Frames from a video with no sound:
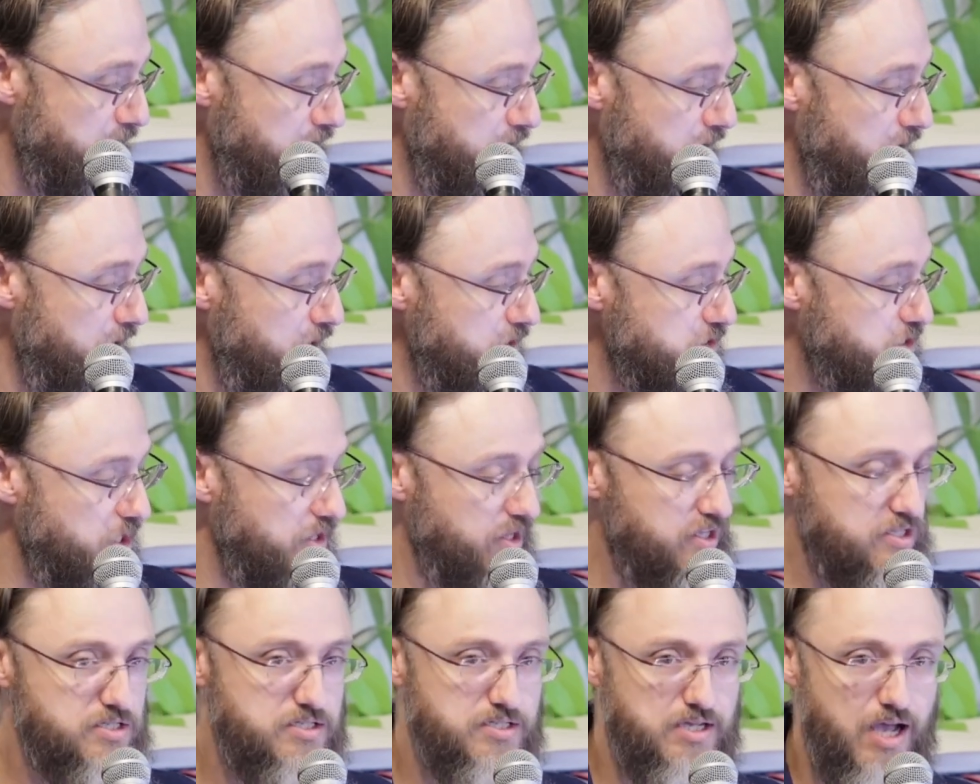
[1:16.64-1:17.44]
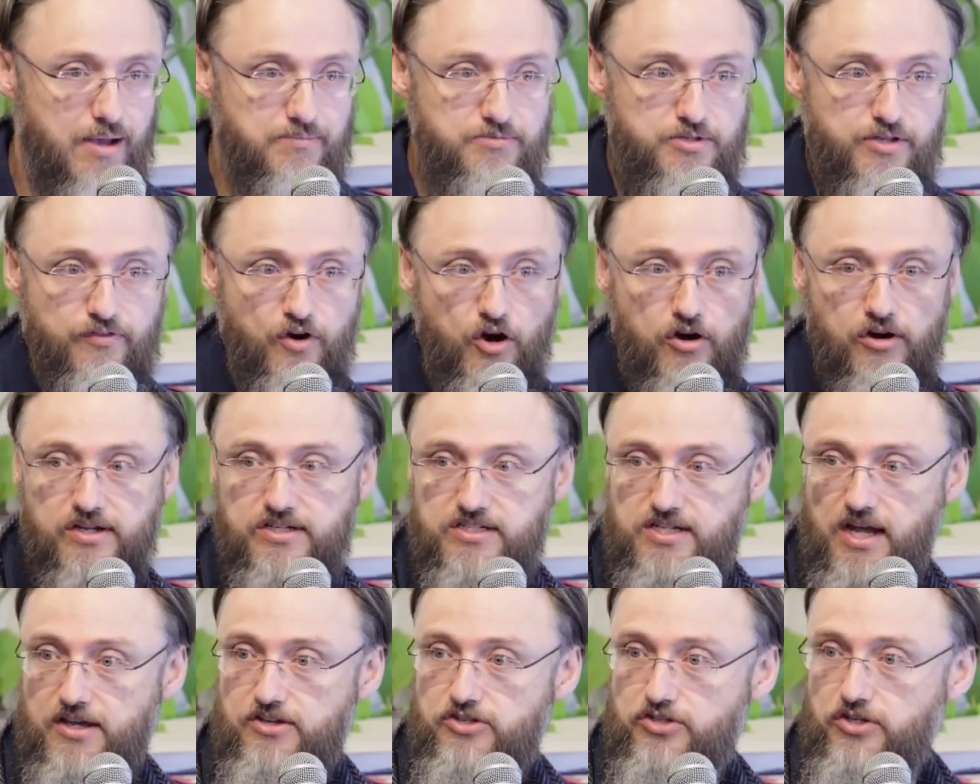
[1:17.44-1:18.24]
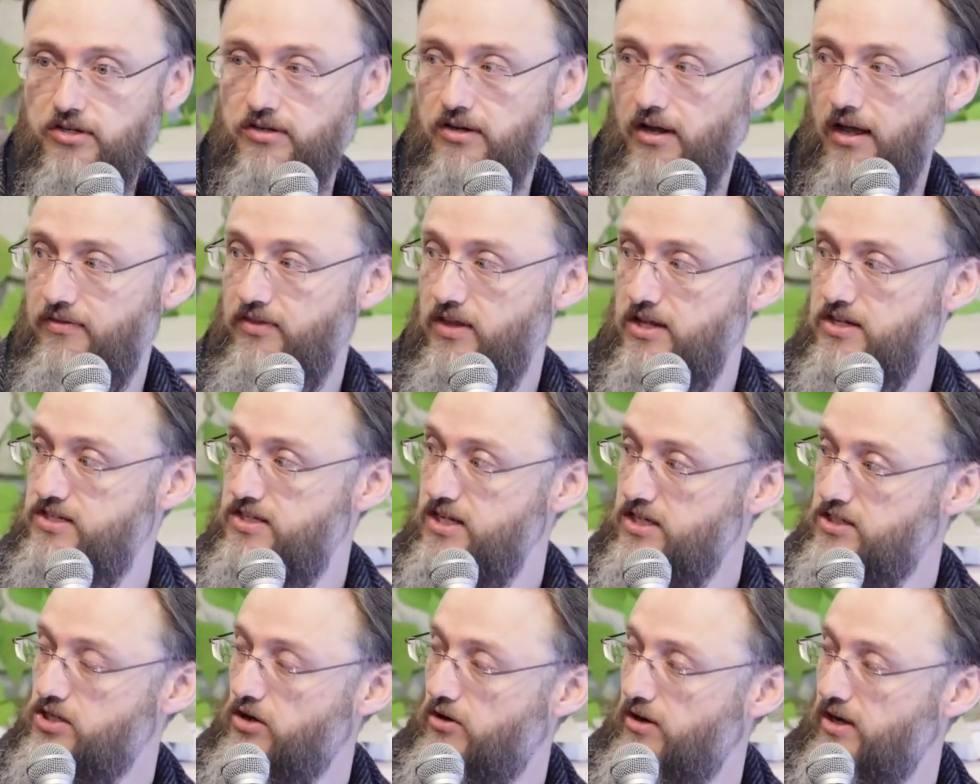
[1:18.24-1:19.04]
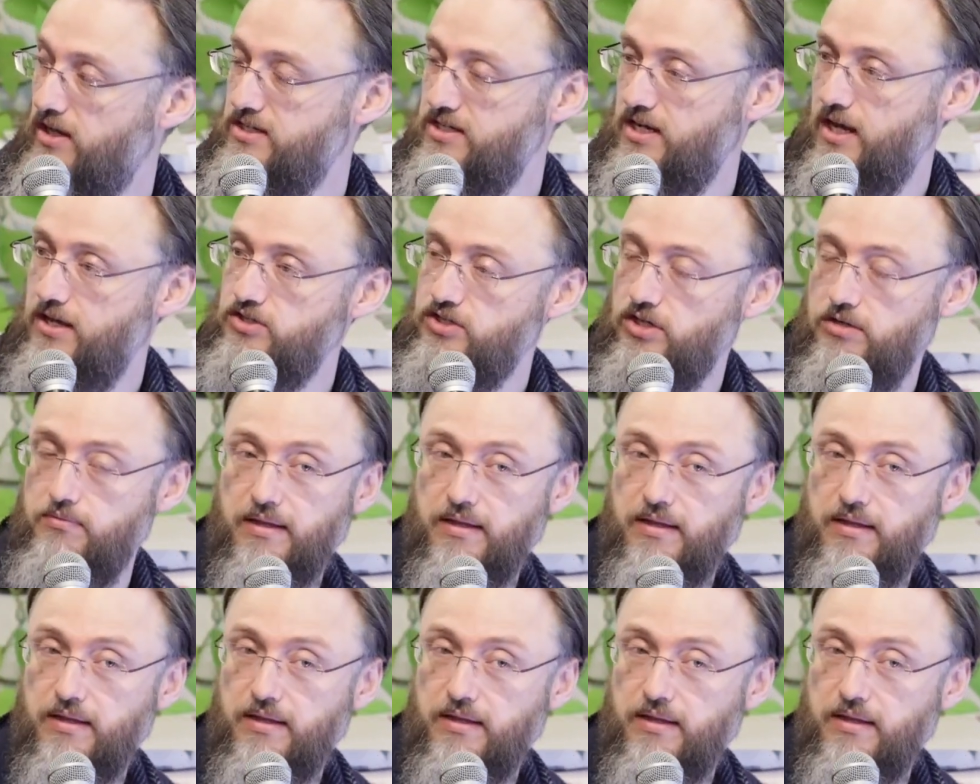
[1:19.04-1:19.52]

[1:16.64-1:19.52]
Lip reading: So that's Psalms of orientation and then disorientation.